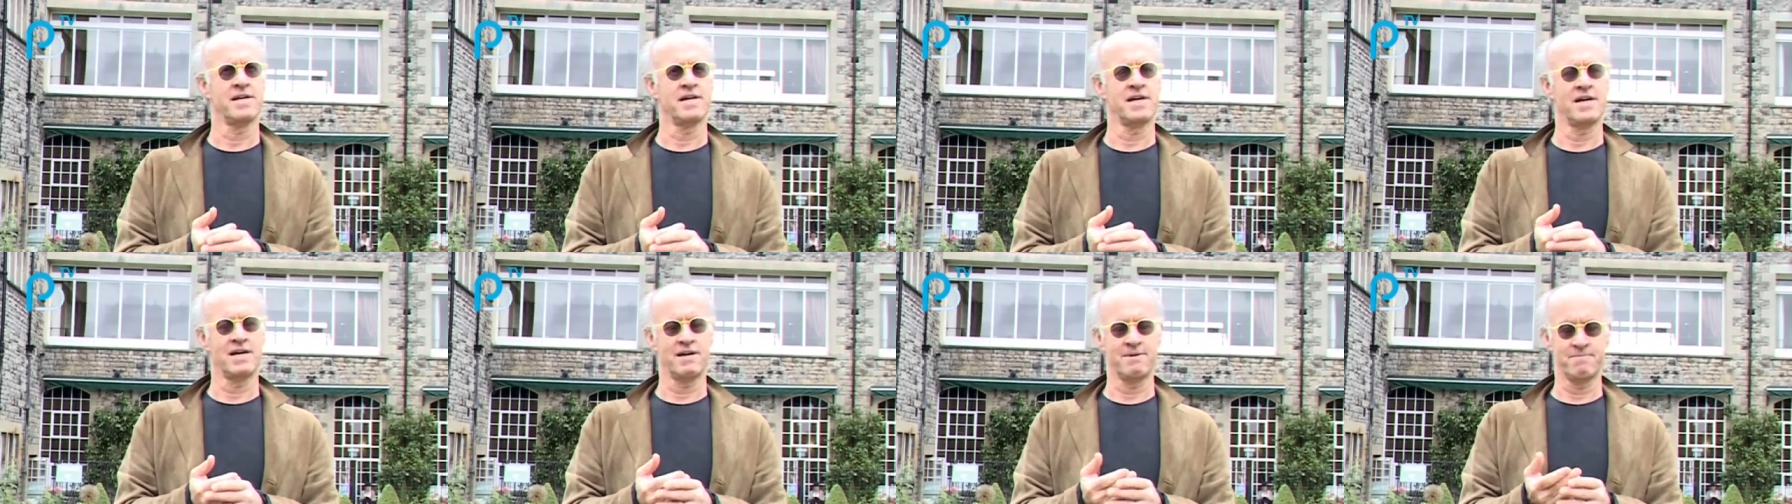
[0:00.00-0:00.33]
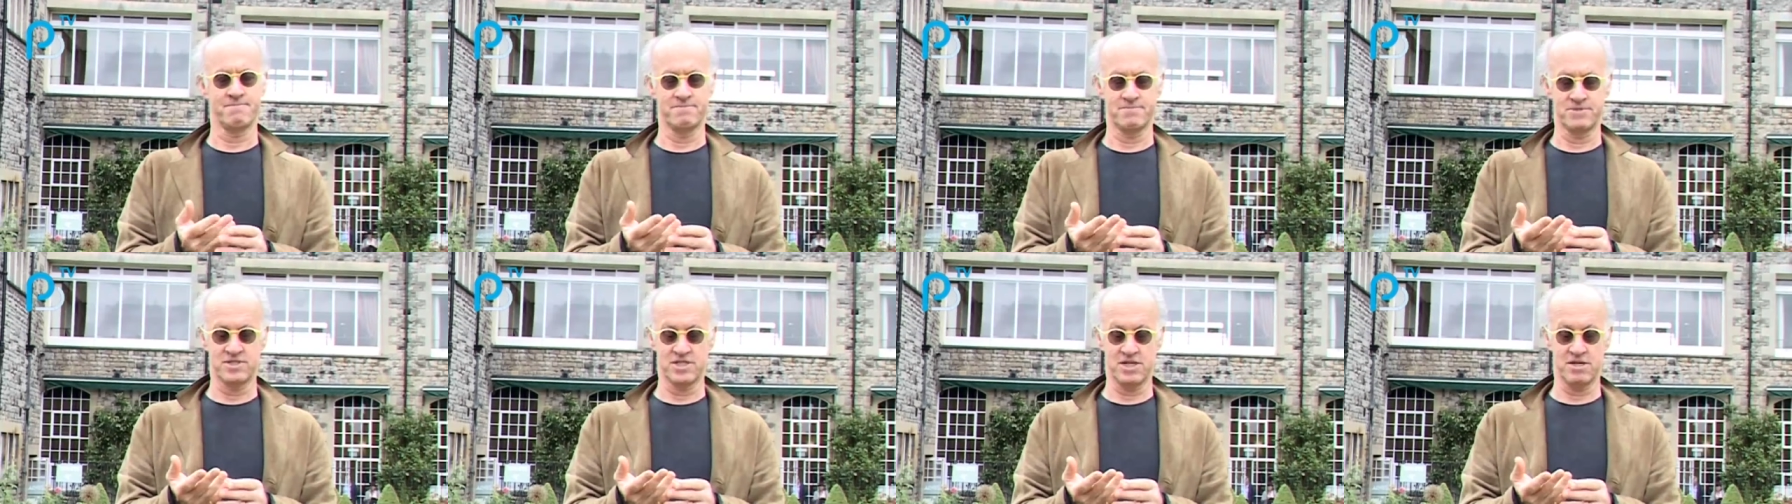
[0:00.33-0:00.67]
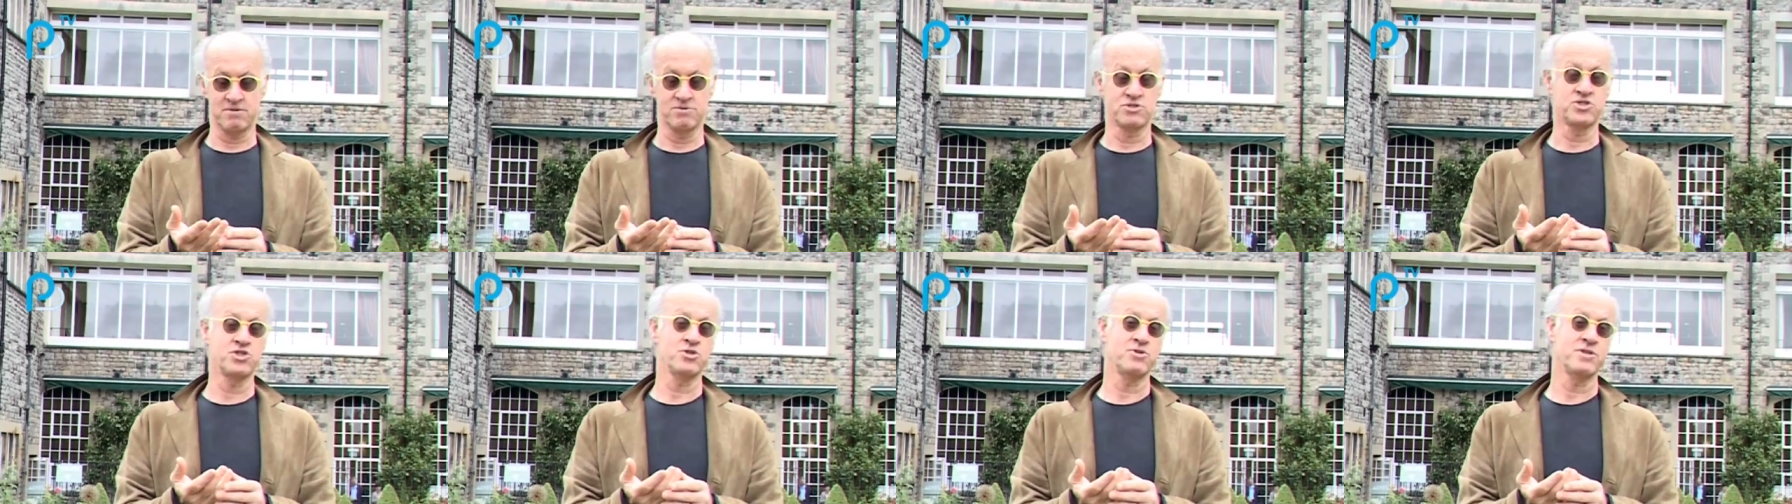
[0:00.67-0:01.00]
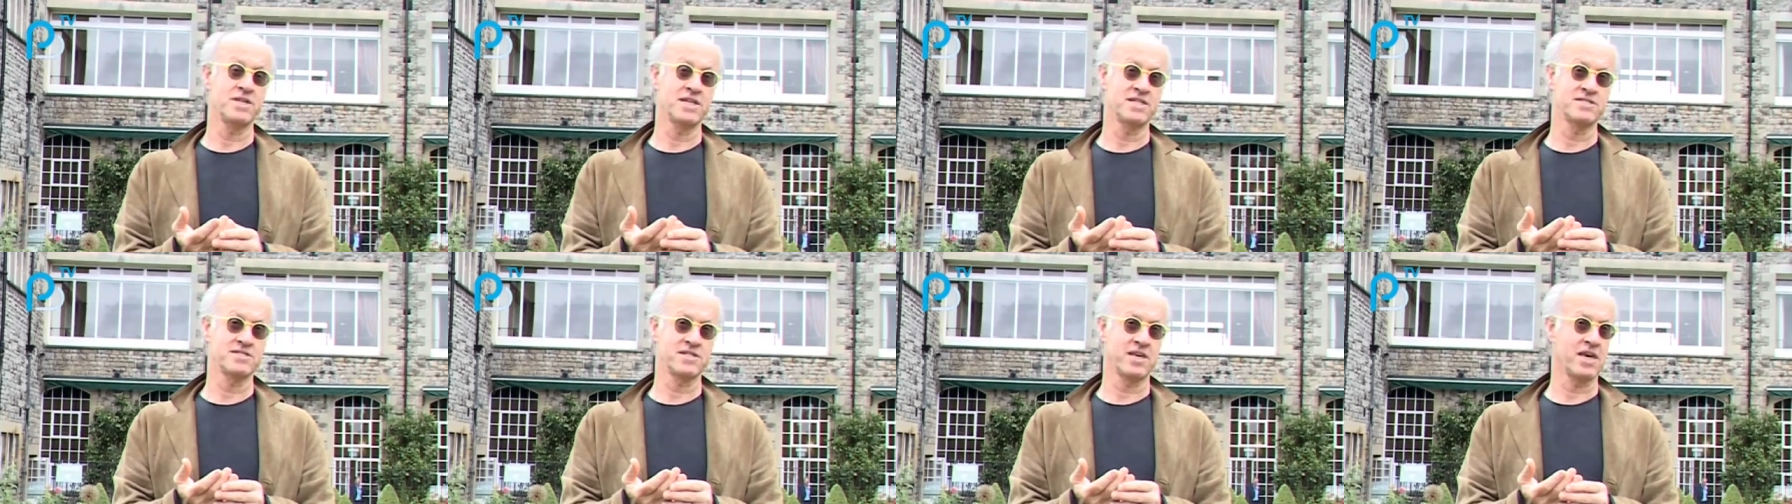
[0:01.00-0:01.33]
Um, so two
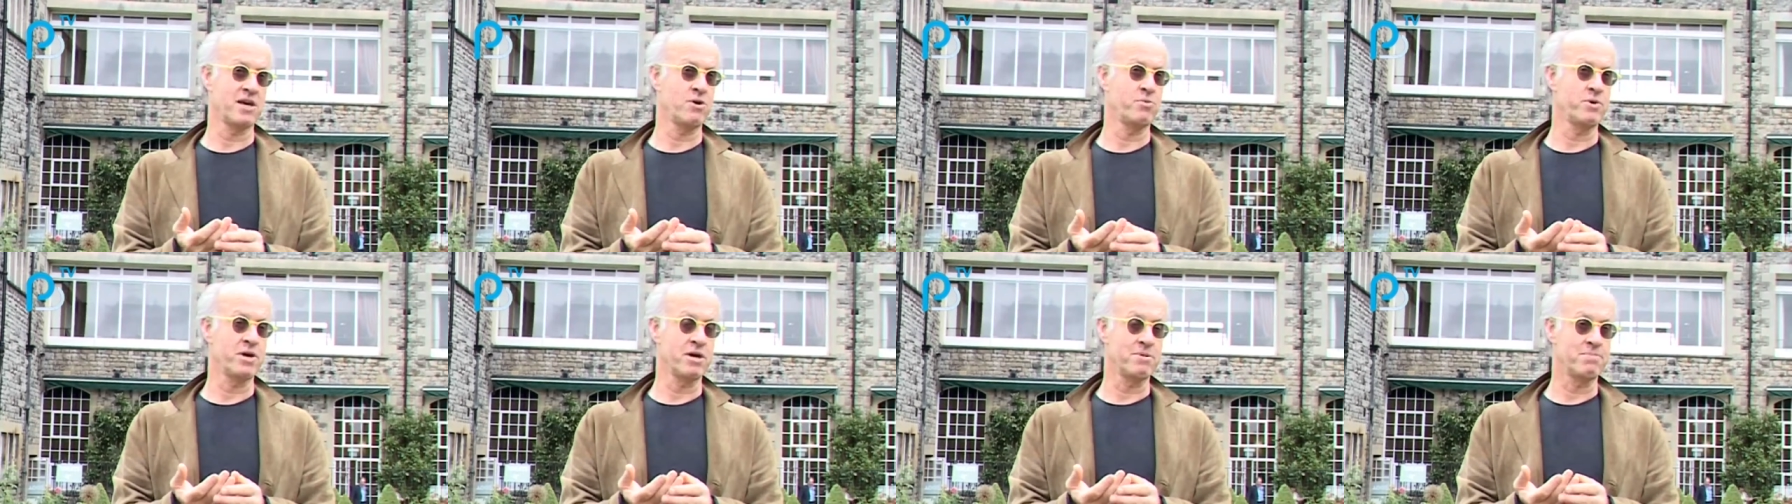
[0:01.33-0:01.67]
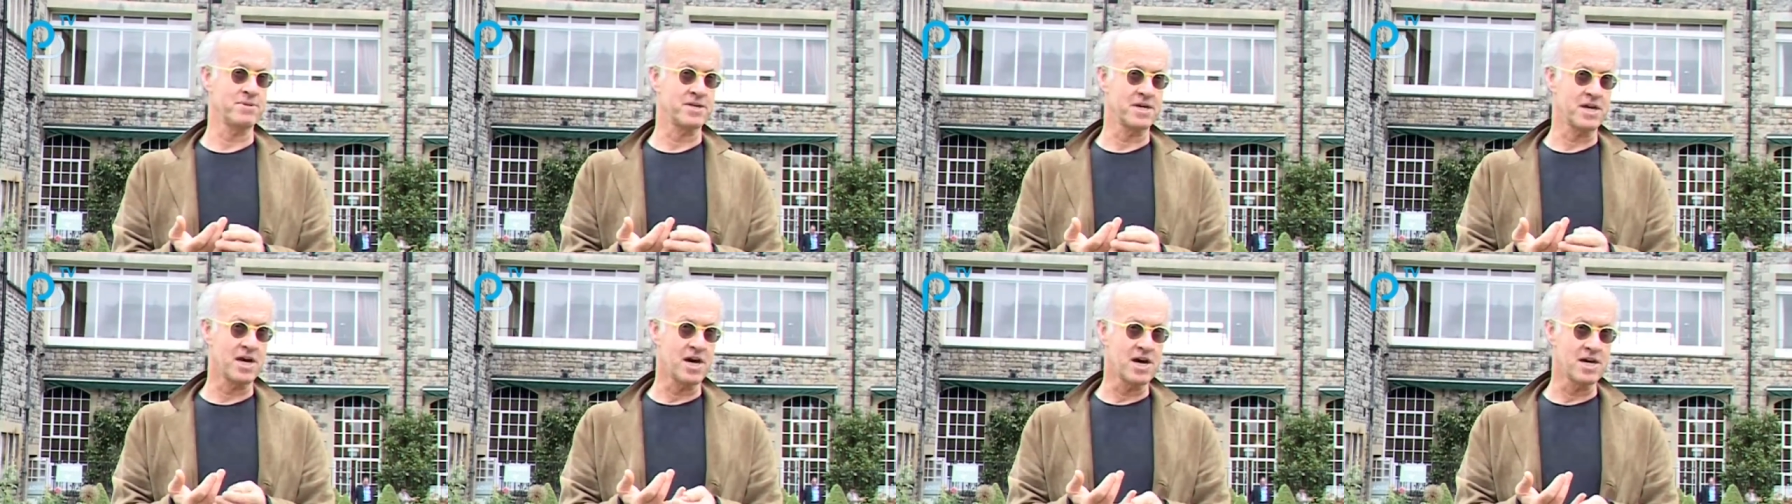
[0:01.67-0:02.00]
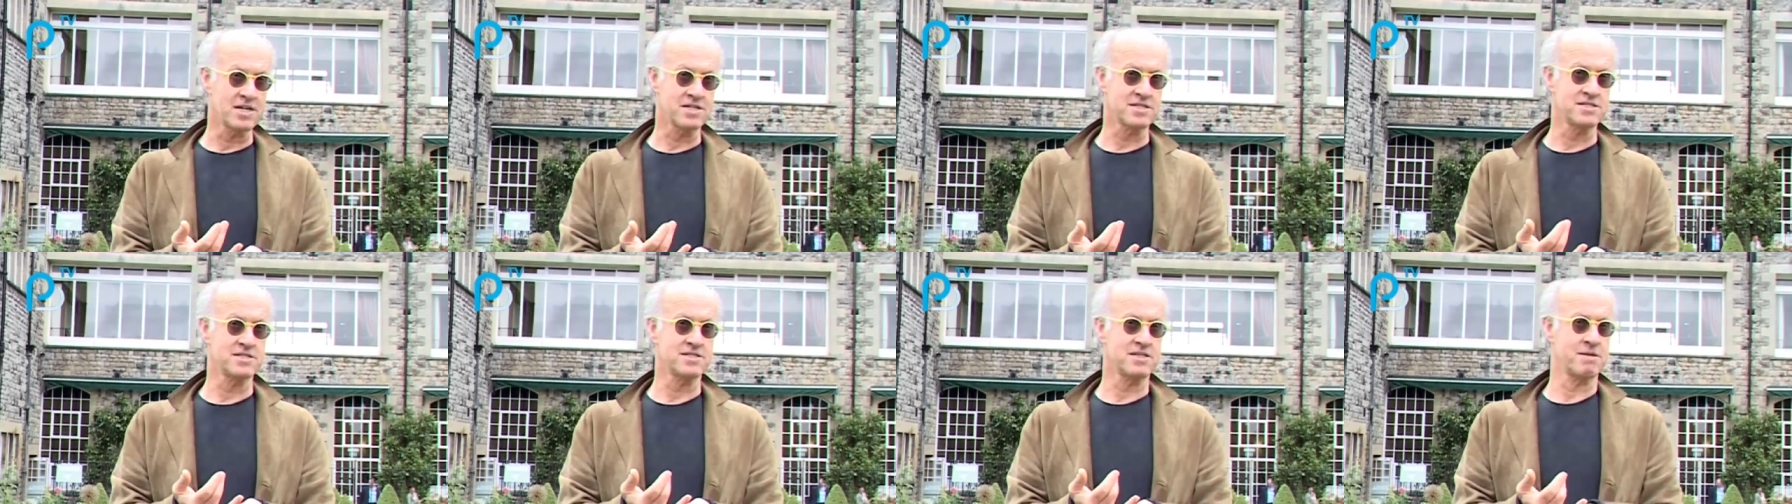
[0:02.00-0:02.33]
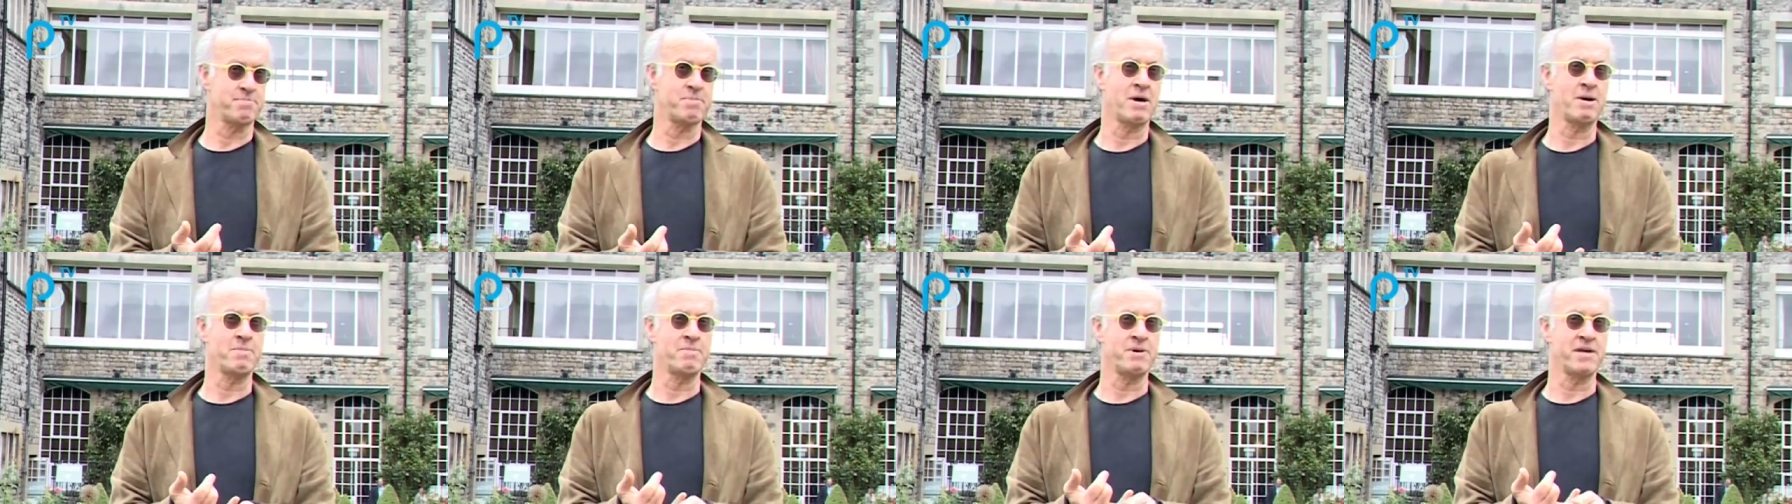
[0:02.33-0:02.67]
years ago, we opened the gardens to
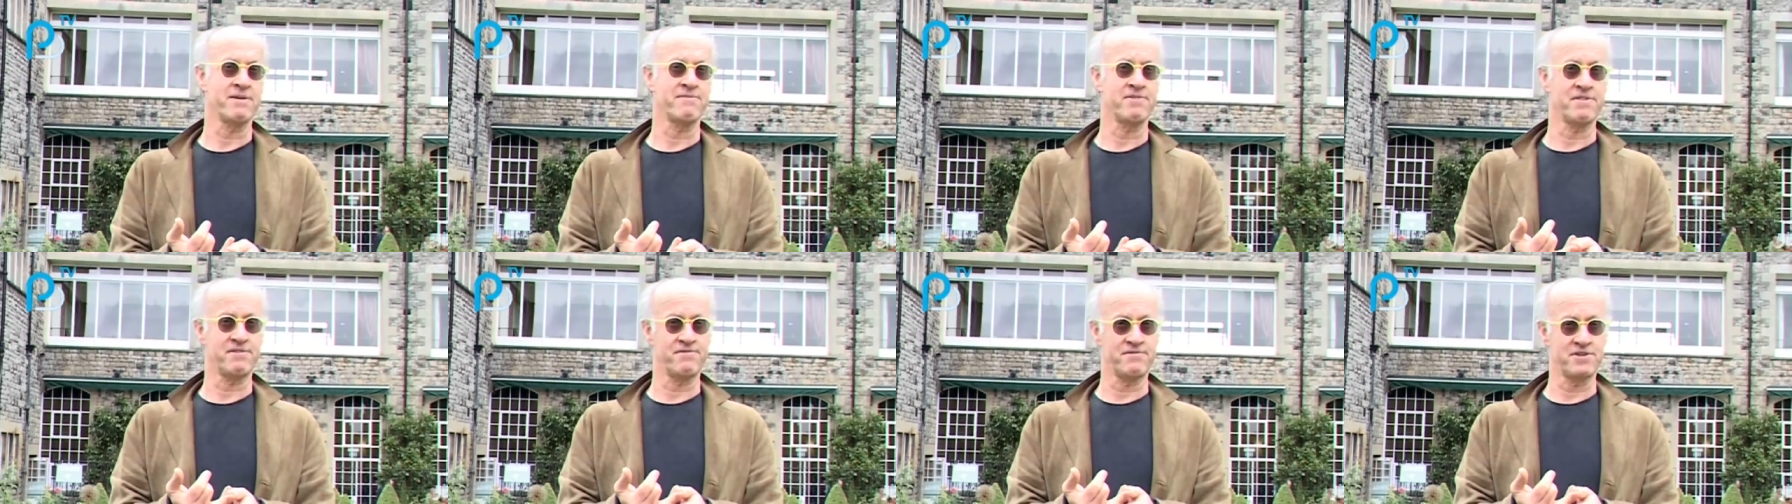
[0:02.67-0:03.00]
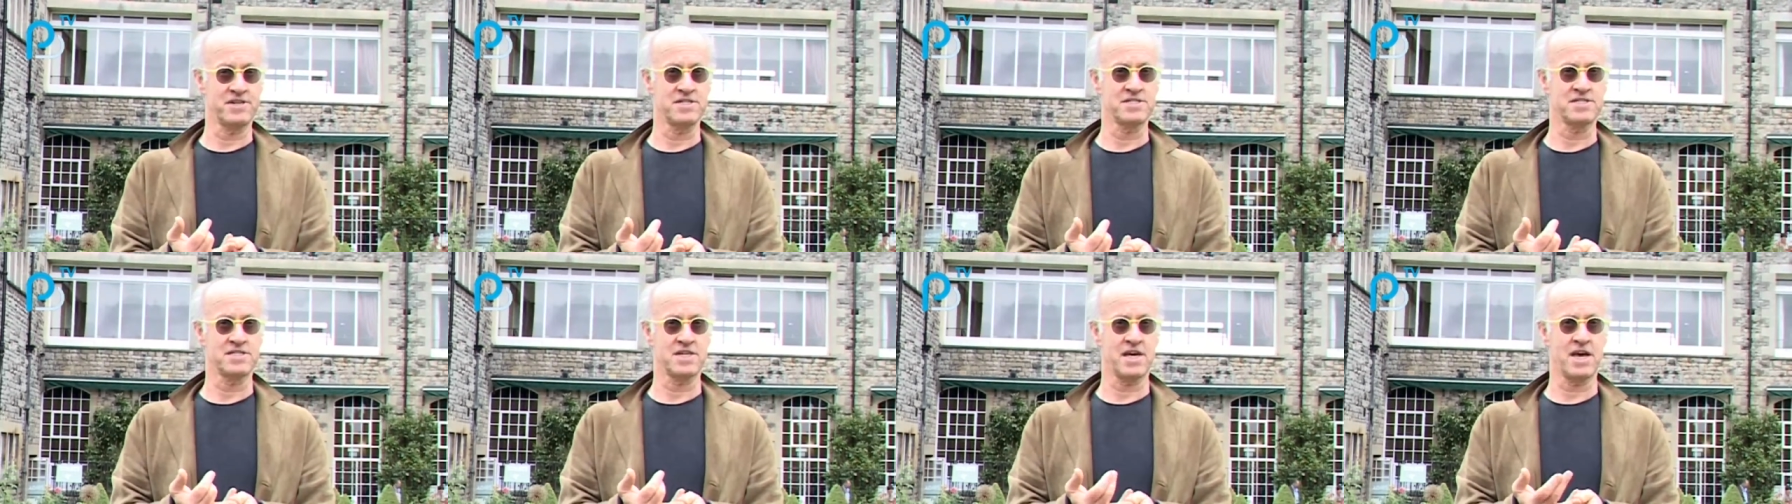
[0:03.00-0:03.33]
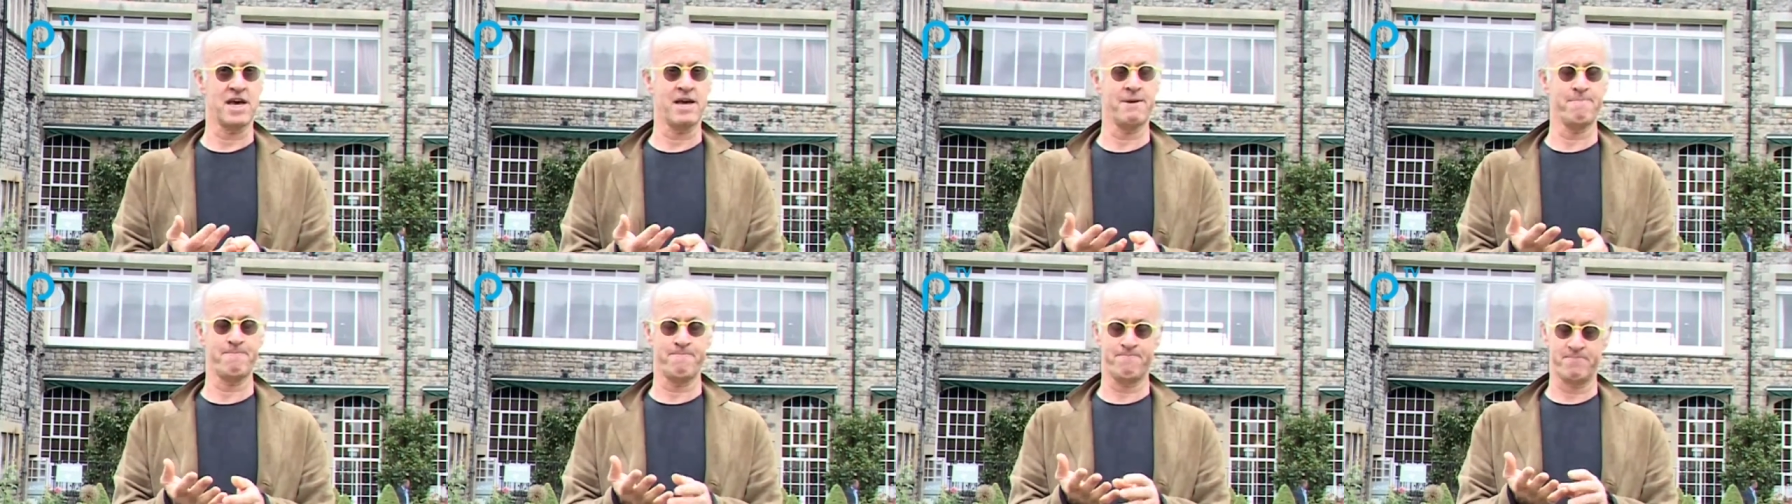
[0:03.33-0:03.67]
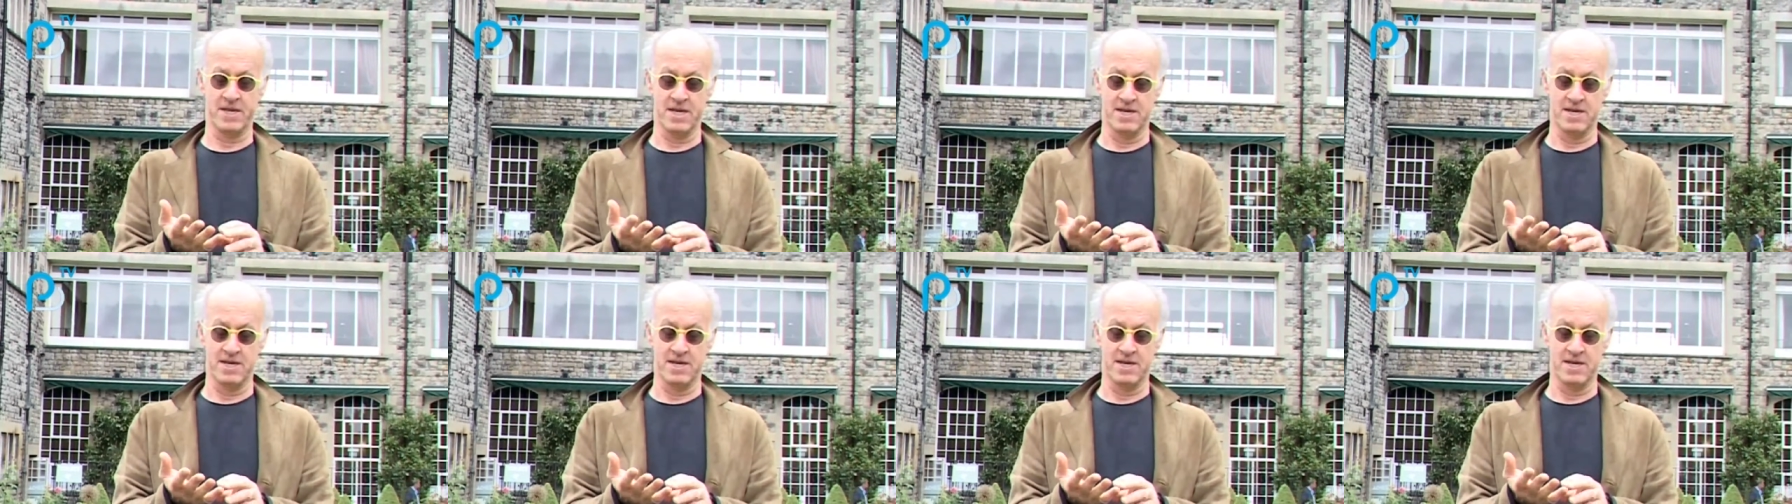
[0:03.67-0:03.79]
the public for the first time.